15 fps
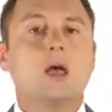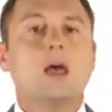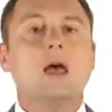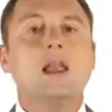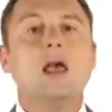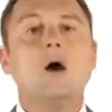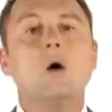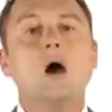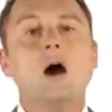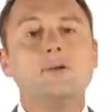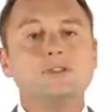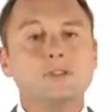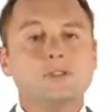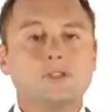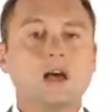and how
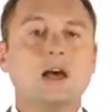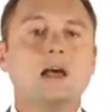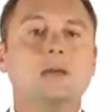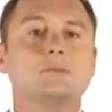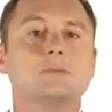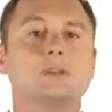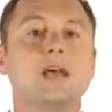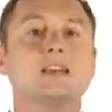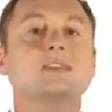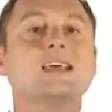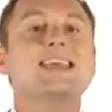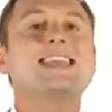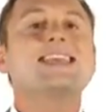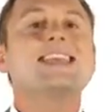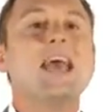oftentimes it has
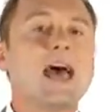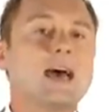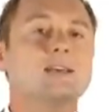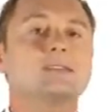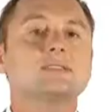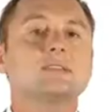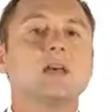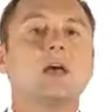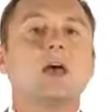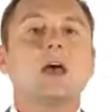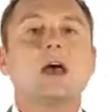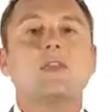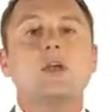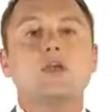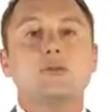a yes,
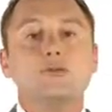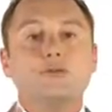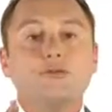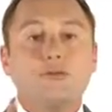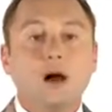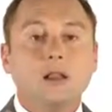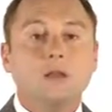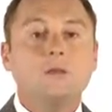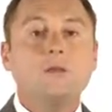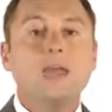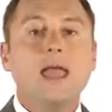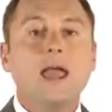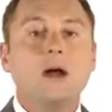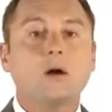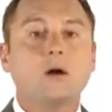and then you follow
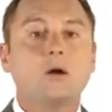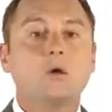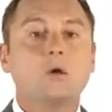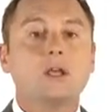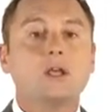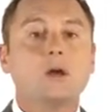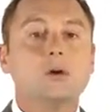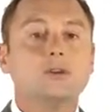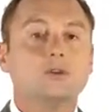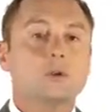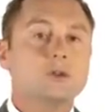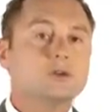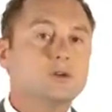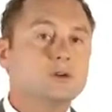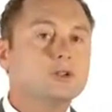the arrow and it goes to
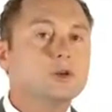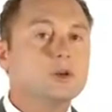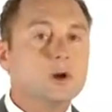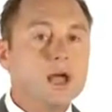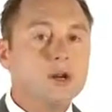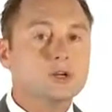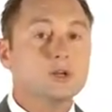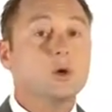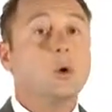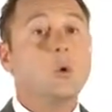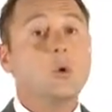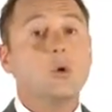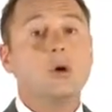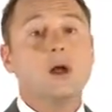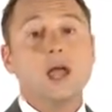a certain direction,
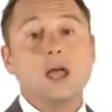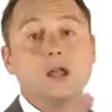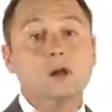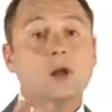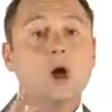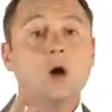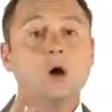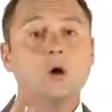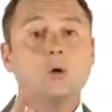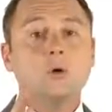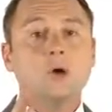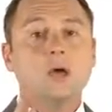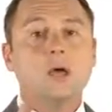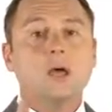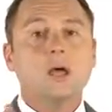or a no
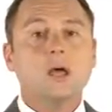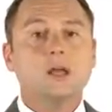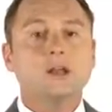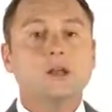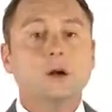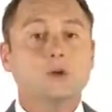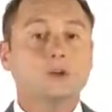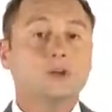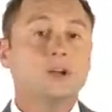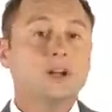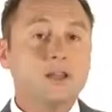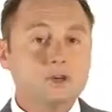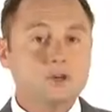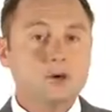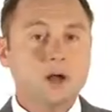and it goes in
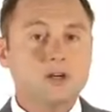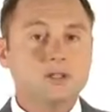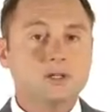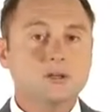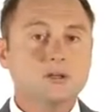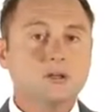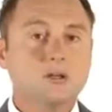another direction.